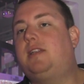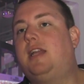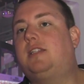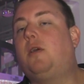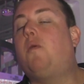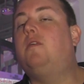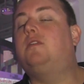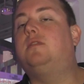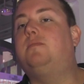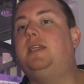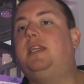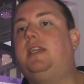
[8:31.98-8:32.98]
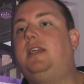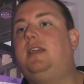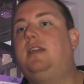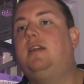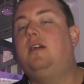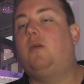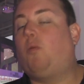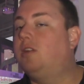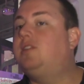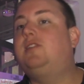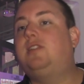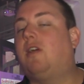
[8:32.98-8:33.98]
it's going to be,
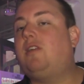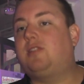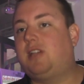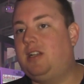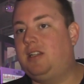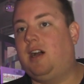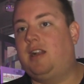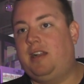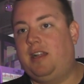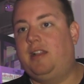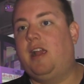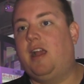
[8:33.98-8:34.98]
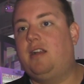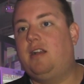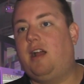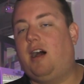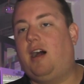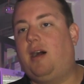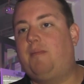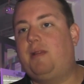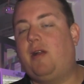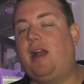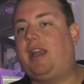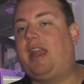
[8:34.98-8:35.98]
once this is all said and done and in there,
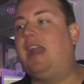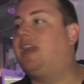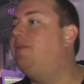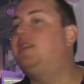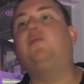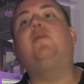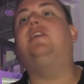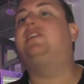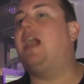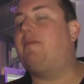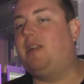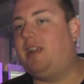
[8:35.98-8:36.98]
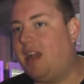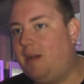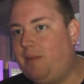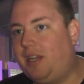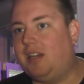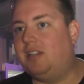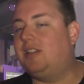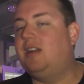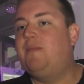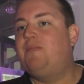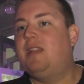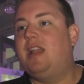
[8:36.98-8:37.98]
I can't commit to when it's happening yet because
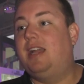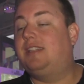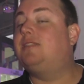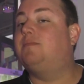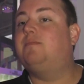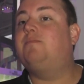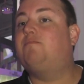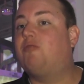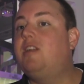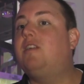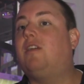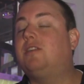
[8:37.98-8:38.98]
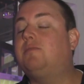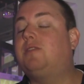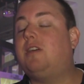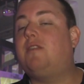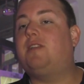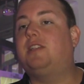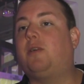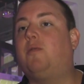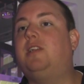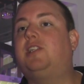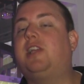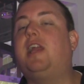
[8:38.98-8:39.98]
it's some pretty awesome stuff that's
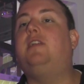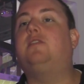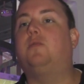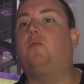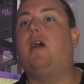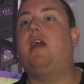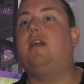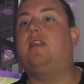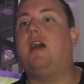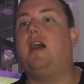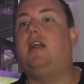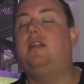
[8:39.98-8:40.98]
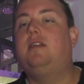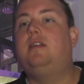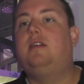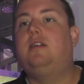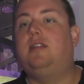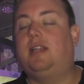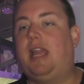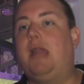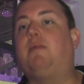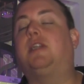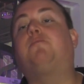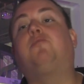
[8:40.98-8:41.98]
going to change the way that the
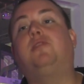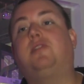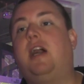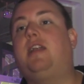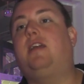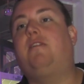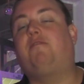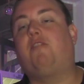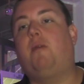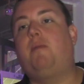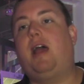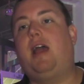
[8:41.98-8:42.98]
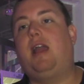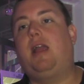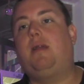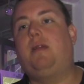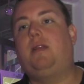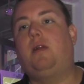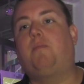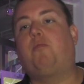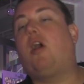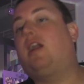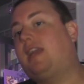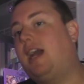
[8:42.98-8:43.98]
game gets presented from a
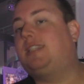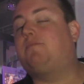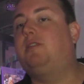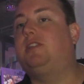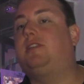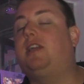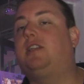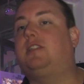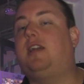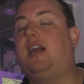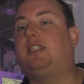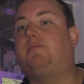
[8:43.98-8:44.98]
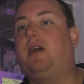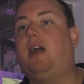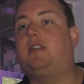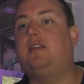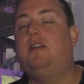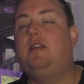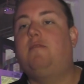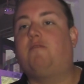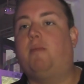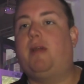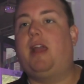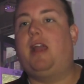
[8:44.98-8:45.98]
broadcast presentation aspect,
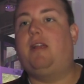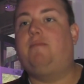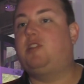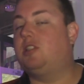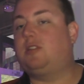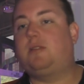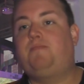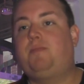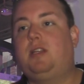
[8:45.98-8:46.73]
from a just